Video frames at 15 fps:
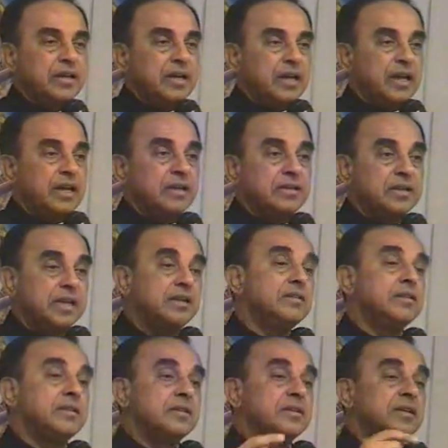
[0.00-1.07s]
And
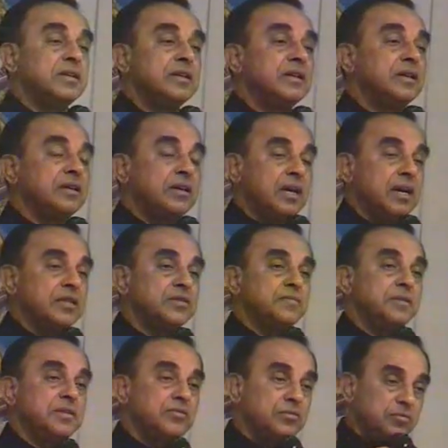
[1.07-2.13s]
then he asked
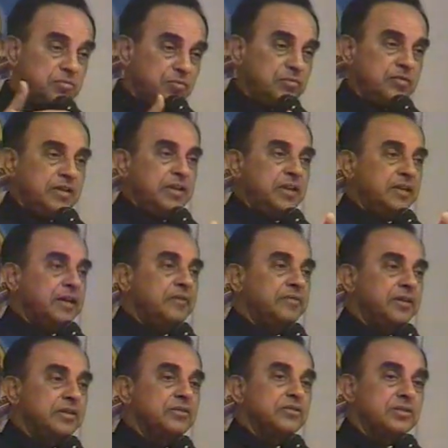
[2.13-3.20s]
me to lead
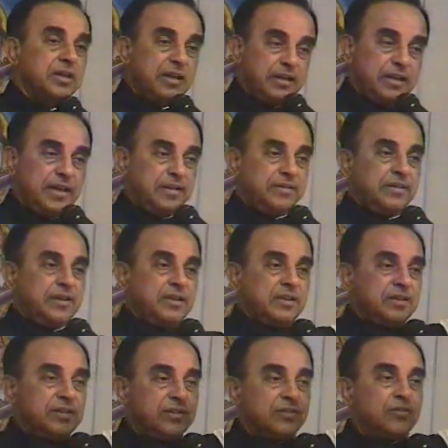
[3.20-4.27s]
evidence. I led
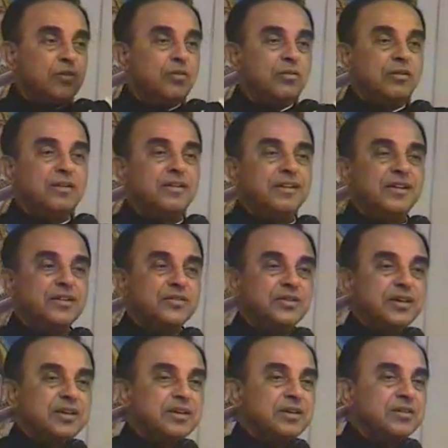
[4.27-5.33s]
this whole
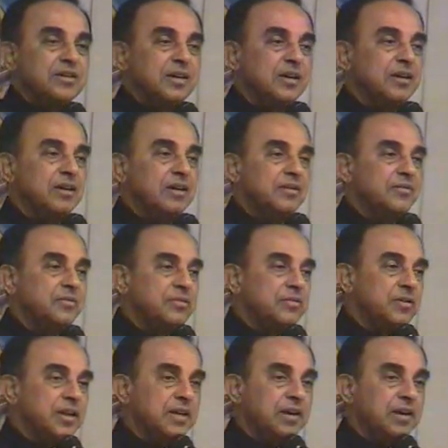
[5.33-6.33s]
thing, read